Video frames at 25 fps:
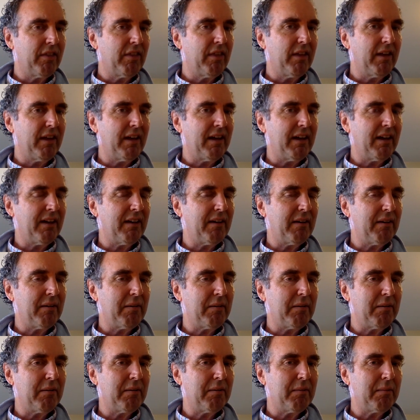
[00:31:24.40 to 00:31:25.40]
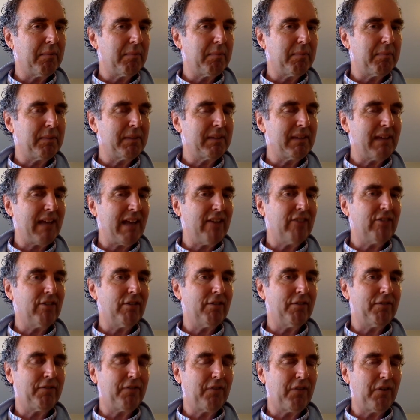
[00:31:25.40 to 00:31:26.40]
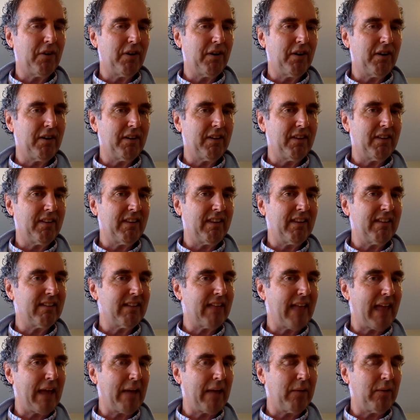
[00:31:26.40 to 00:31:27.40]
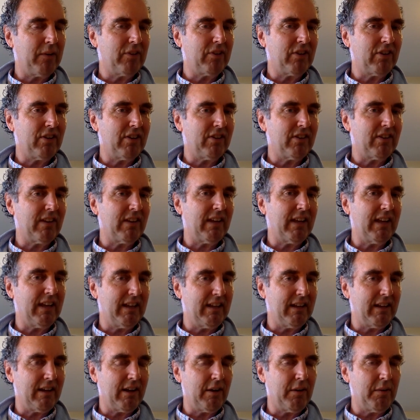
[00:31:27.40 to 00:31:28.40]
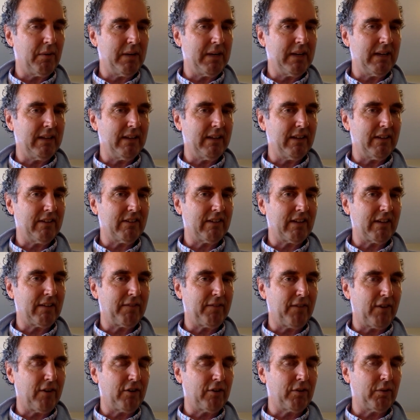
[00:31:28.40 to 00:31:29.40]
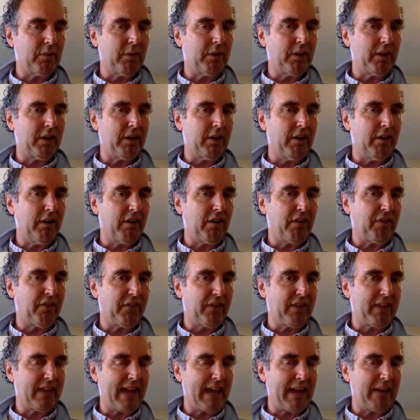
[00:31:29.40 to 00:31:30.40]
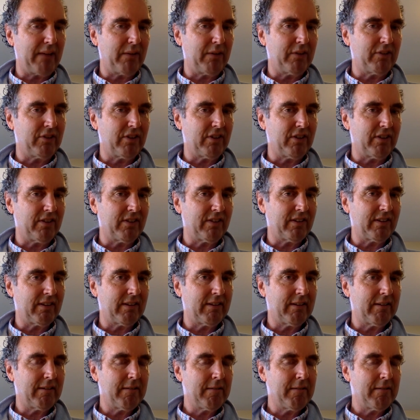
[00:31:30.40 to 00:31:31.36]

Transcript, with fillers: The potential for these languages in a realistic virtual earth for languages,